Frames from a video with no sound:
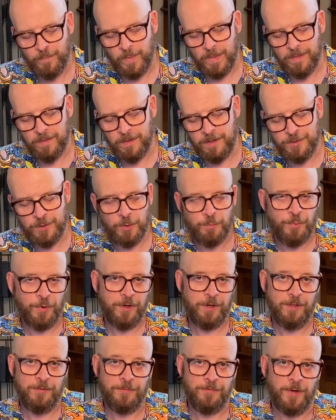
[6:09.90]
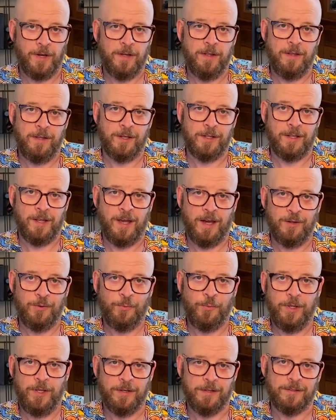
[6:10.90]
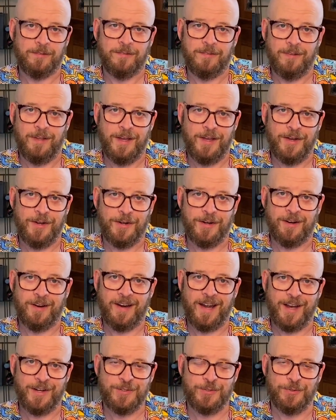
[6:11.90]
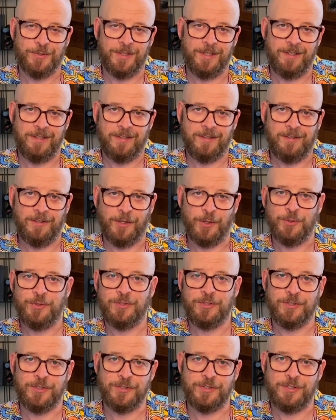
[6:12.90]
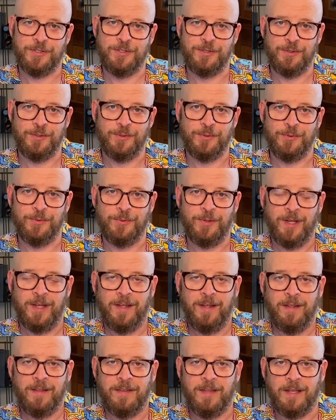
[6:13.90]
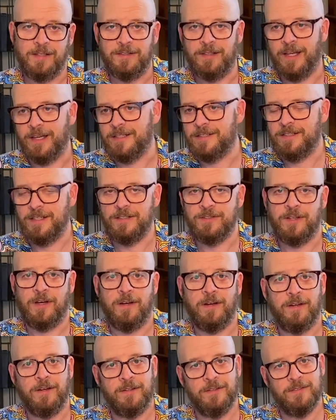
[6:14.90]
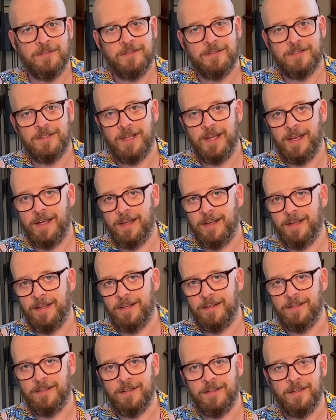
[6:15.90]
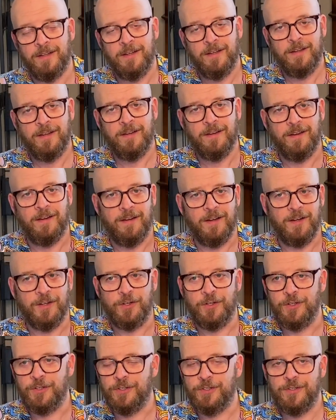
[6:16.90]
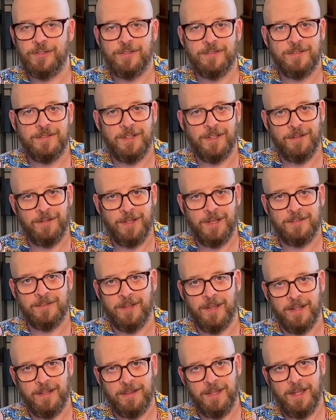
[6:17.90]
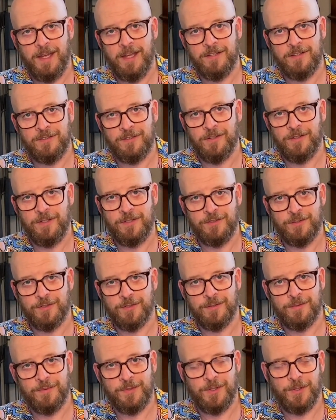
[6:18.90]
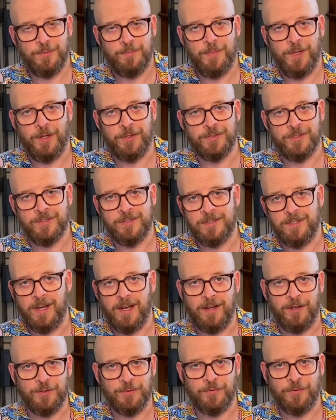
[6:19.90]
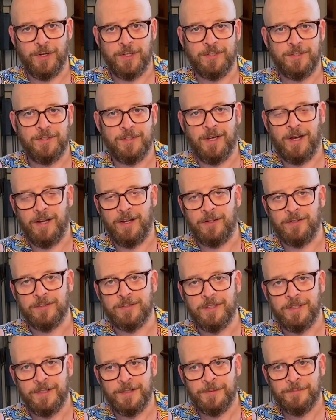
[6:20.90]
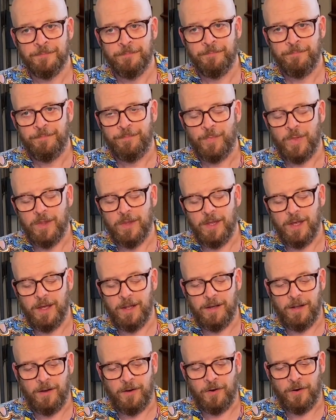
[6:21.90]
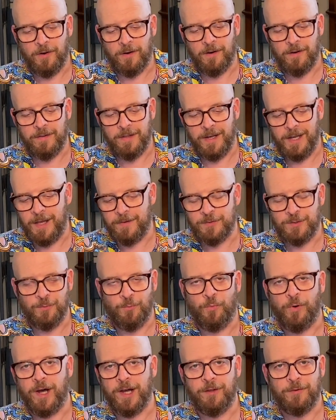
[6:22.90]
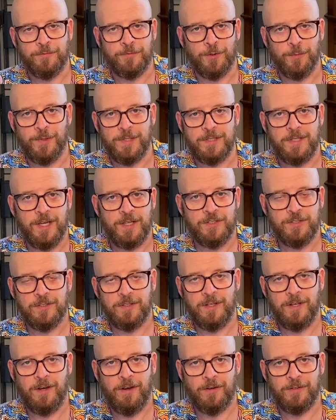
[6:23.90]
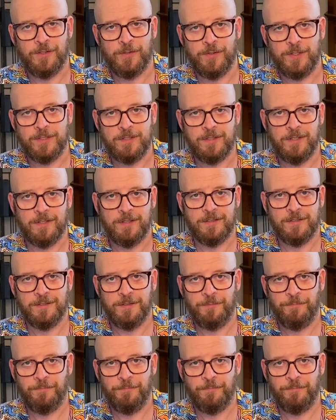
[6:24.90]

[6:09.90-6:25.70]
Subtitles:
These are pretty funky and kind of weird. They are actually closer to things like saisons and gueuze and things like that. So these are Belgian styles, French styles that have some wild fermentation characteristics,